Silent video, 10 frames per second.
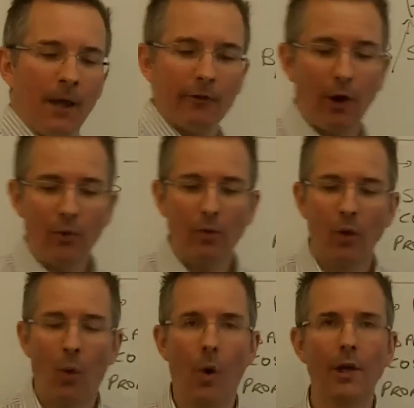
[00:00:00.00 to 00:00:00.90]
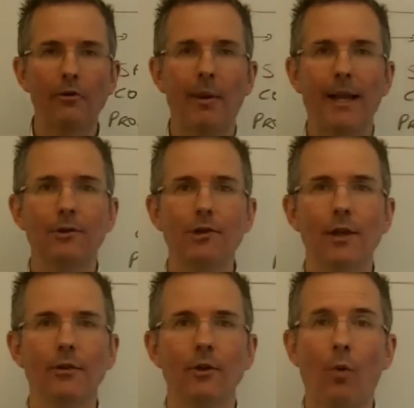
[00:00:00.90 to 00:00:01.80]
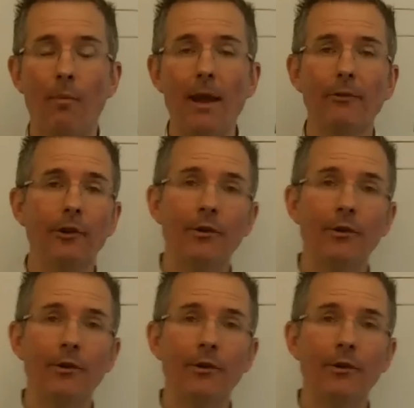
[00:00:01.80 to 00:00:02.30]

So what is a balance sheet? What makes it